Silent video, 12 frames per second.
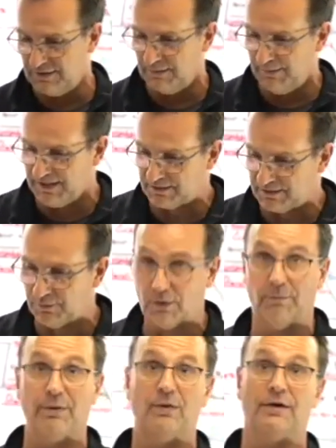to the best of your
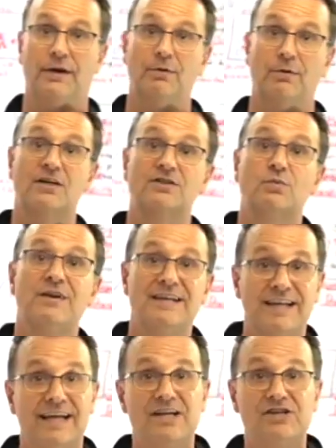ability because we
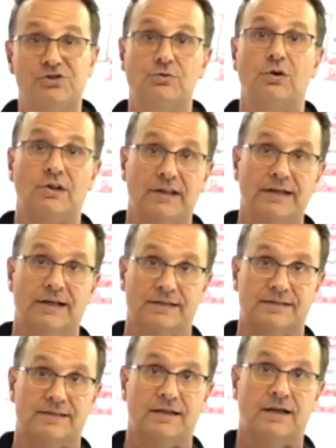need you to lead
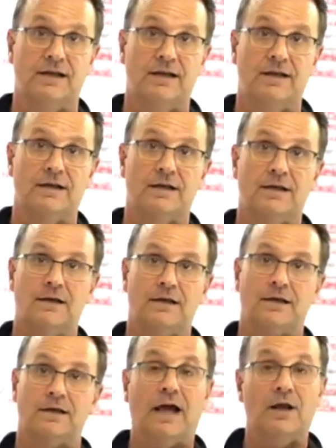us.
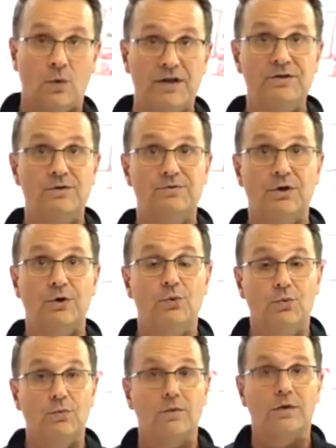And when you
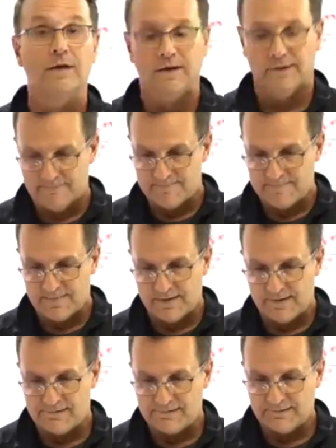do,
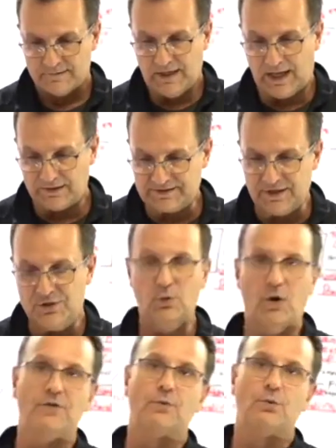I'll see
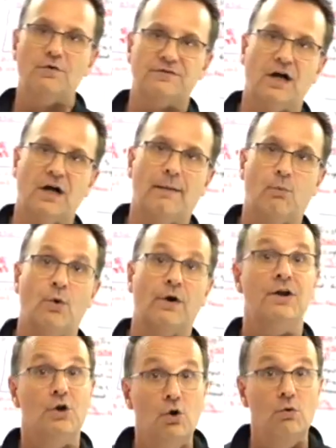you on the rooftop where
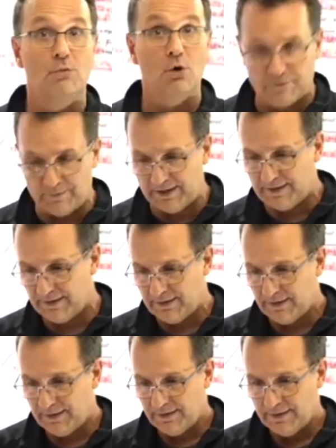a new movement
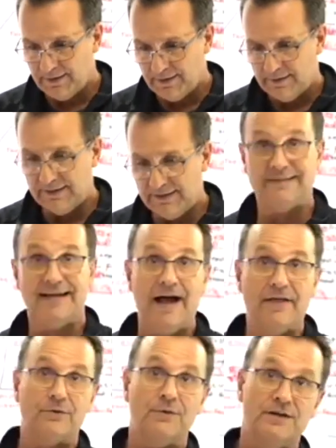is
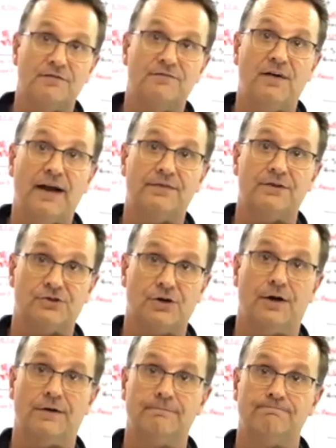gathering to fight the
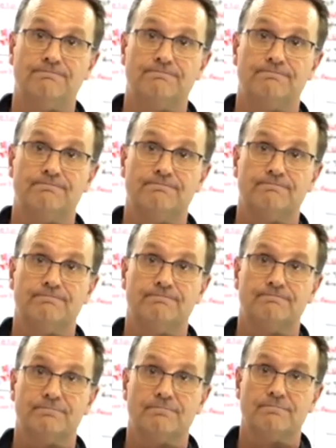churn.
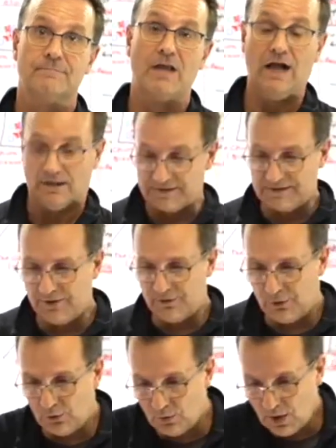I'll see
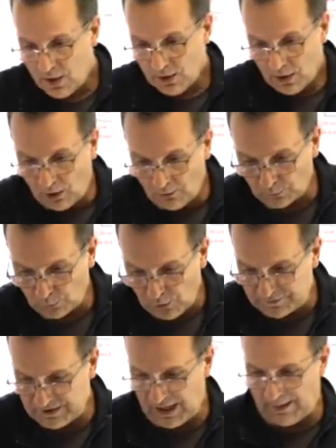you on the
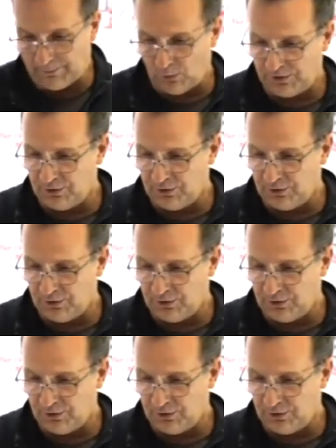rooftop where